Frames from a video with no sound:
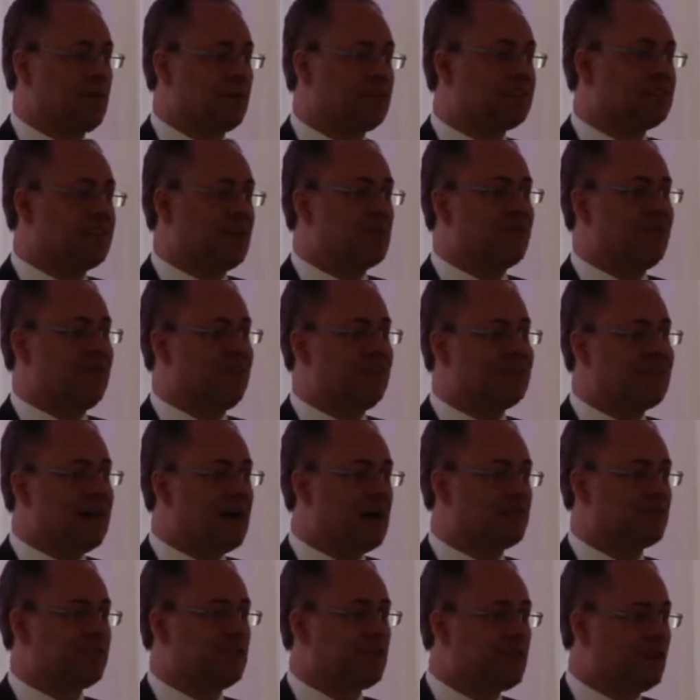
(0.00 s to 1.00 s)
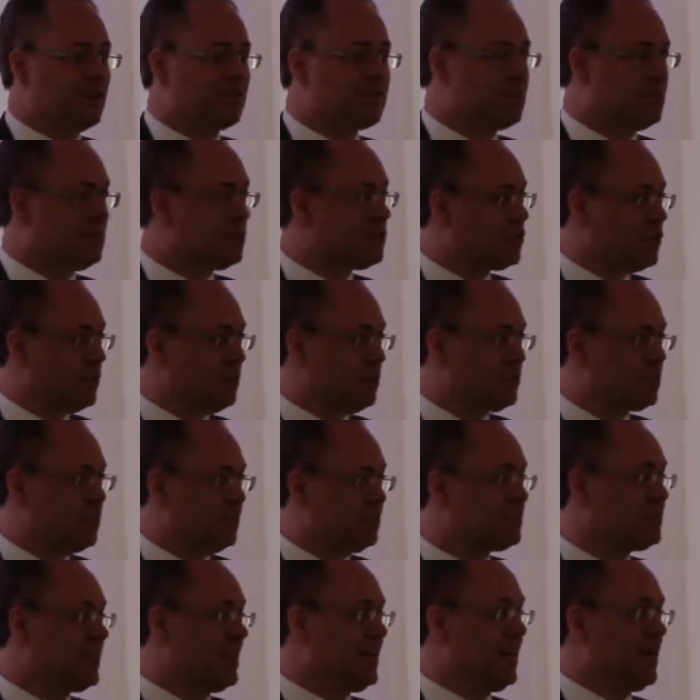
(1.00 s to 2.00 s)
like 70,000 customer service in
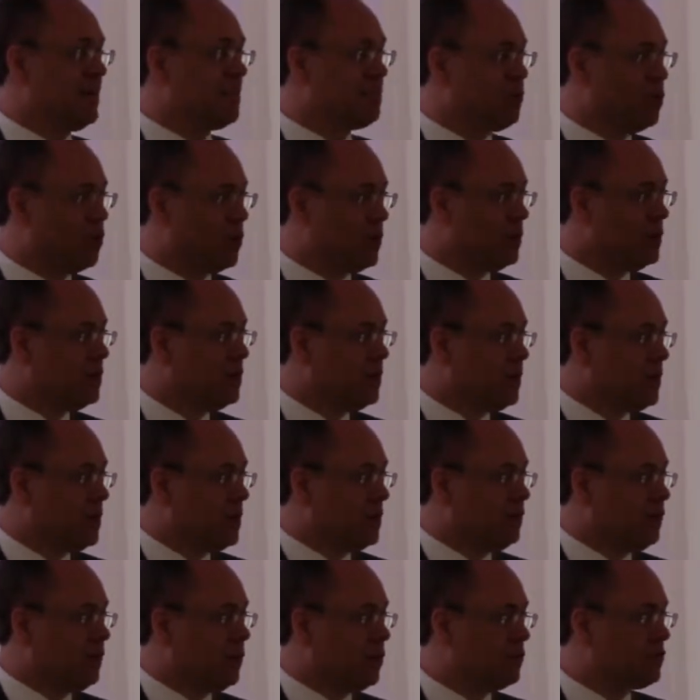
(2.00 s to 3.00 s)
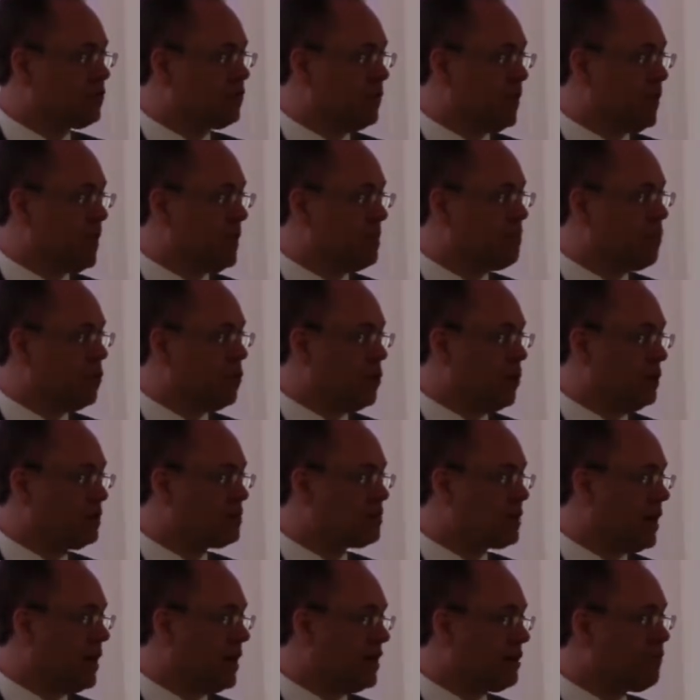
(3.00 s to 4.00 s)
Singapore you know Singapore, it's
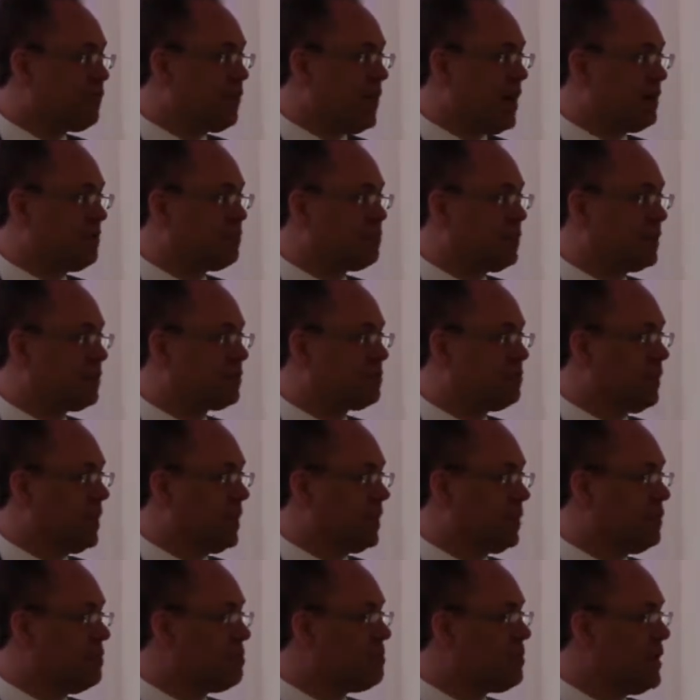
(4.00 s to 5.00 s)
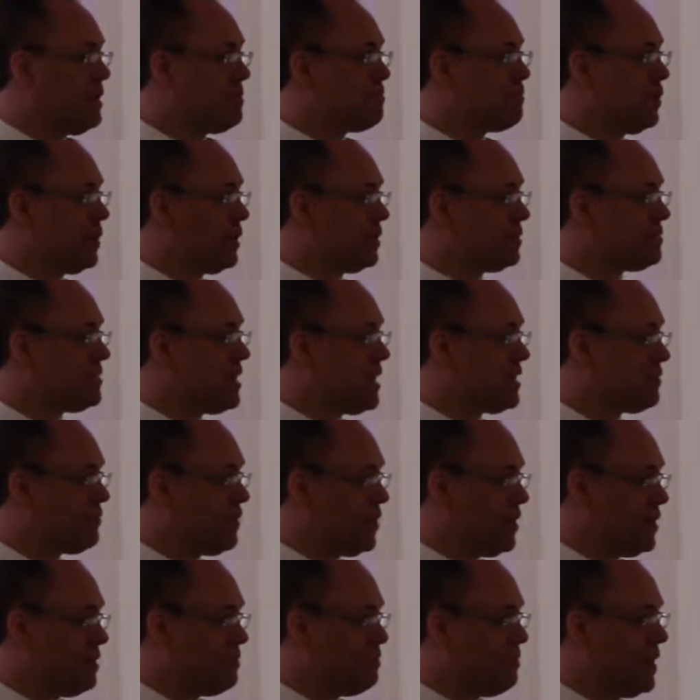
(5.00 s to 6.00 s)
like five, six million people. It's not
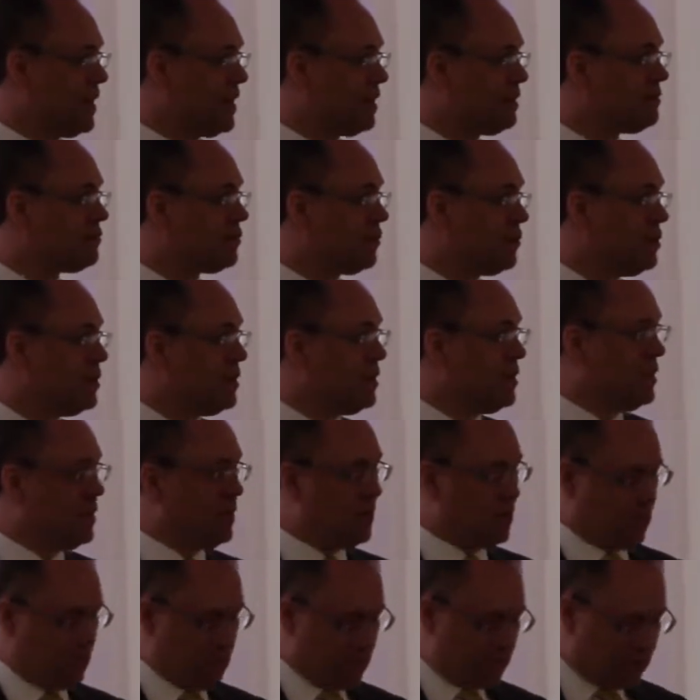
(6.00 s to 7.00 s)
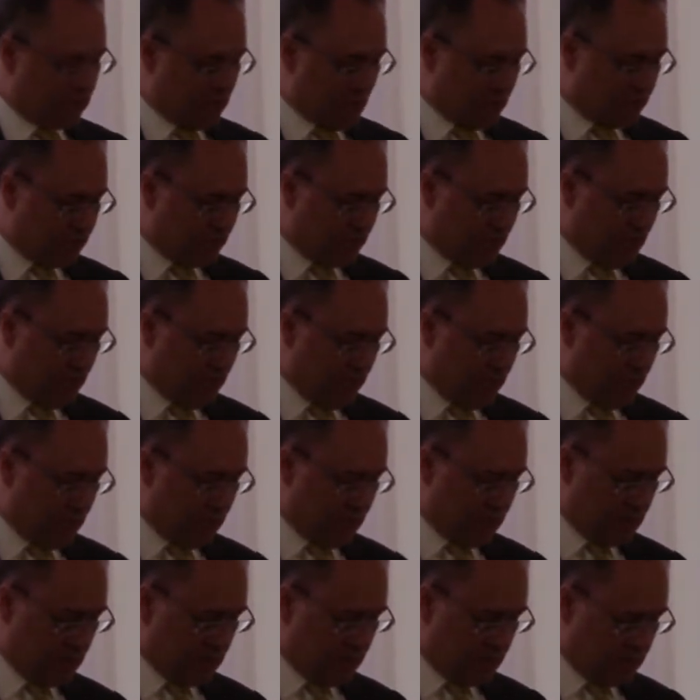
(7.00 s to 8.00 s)
very big. So this stuff
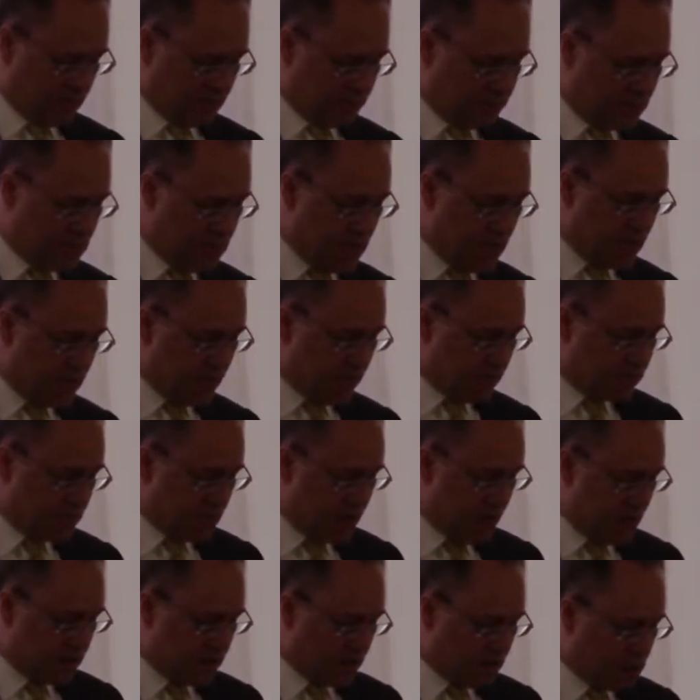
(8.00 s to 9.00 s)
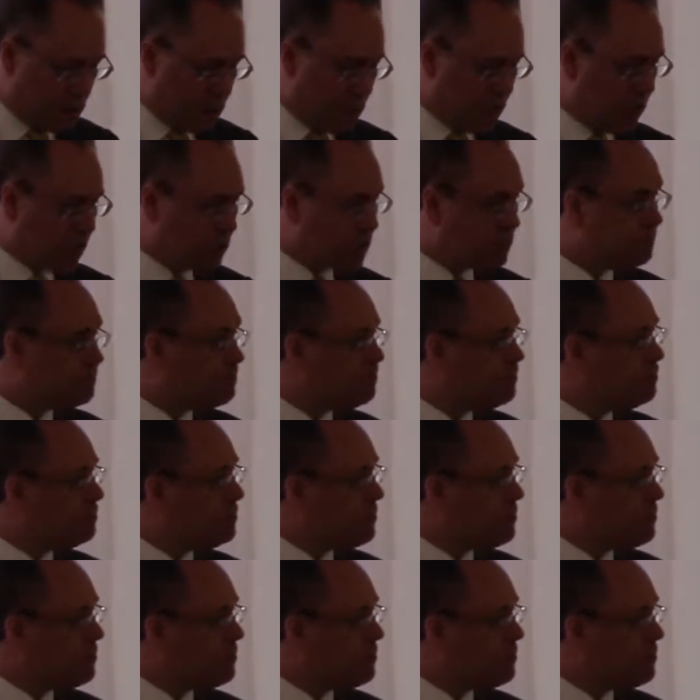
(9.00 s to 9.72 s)
really uh, carries around the world.